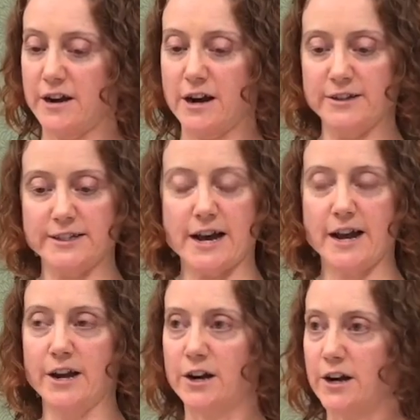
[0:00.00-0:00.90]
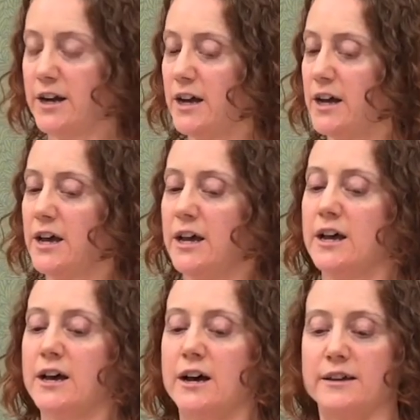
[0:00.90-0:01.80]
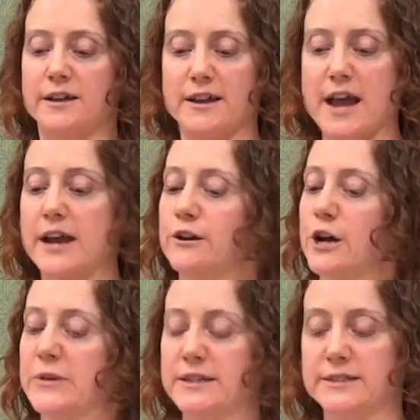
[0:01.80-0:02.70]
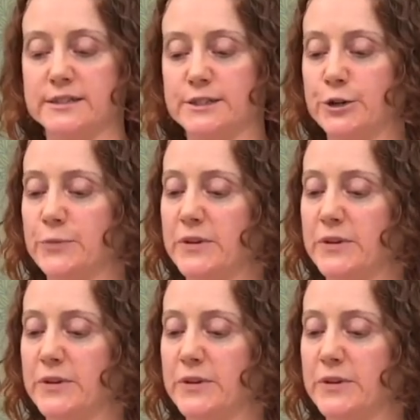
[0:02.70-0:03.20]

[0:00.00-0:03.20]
our entire economic system.